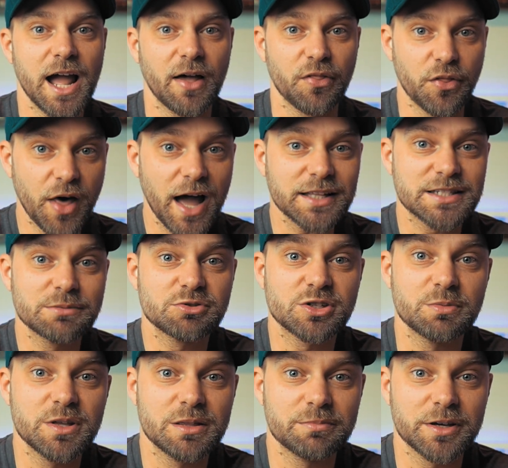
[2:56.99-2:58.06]
And that seems
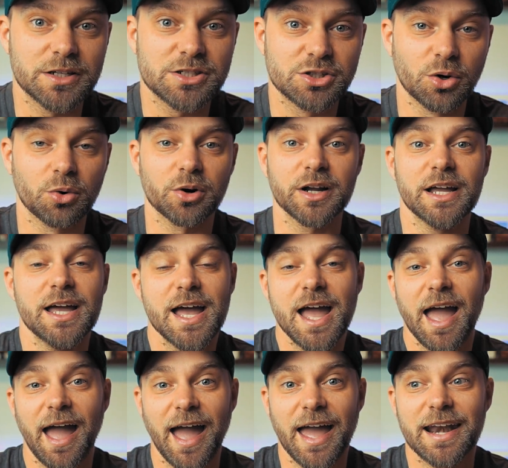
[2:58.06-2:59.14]
to be the big story.
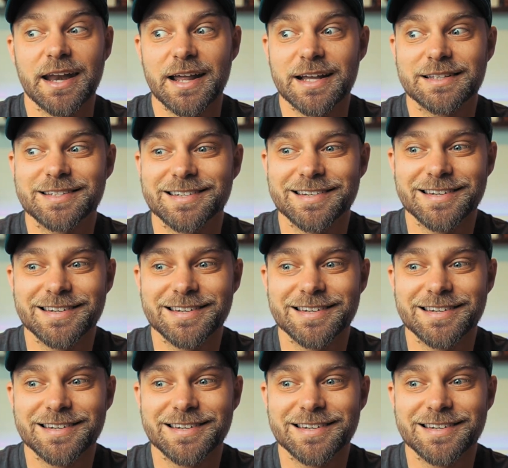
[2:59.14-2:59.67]
And it's